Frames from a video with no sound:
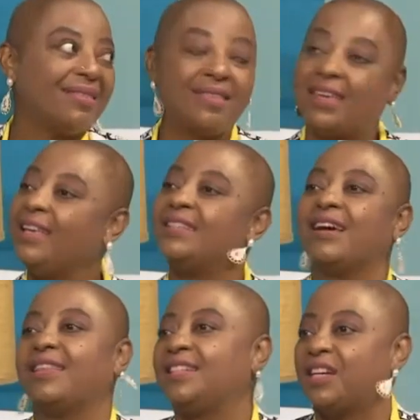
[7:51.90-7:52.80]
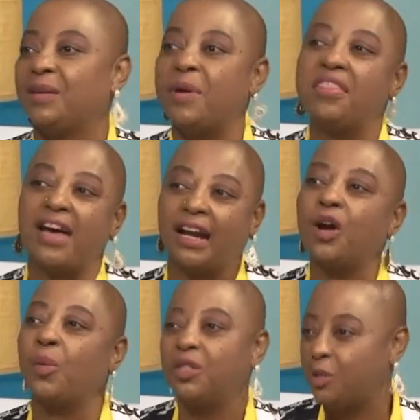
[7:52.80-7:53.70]
These are the gentlemen that are
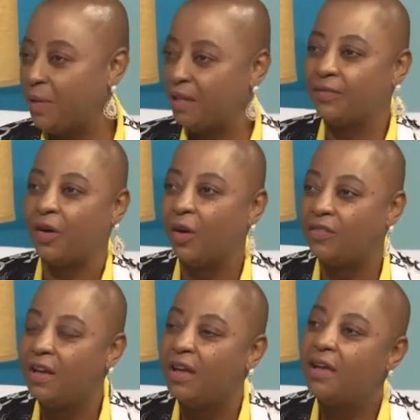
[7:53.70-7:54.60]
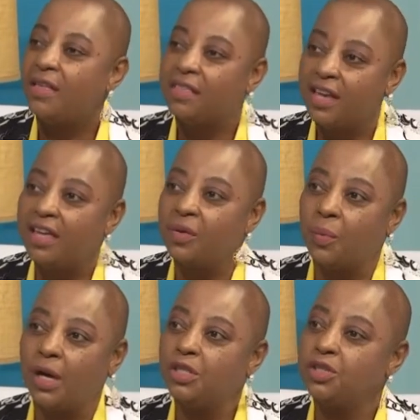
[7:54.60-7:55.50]
going to be involved. They're the
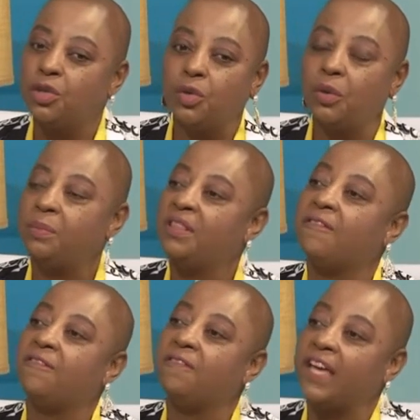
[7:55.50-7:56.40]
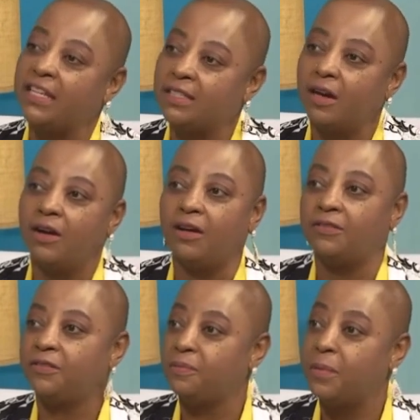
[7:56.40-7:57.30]
ones who will be the face
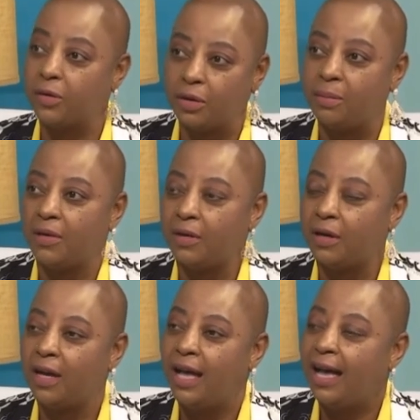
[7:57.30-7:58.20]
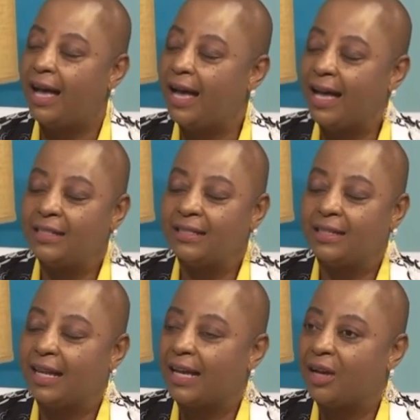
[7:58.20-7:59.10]
of Mirror. And
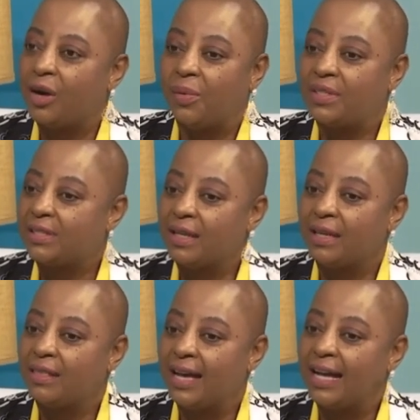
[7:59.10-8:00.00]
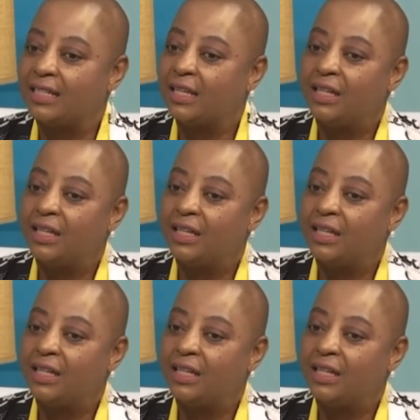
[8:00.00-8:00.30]
like I always say that,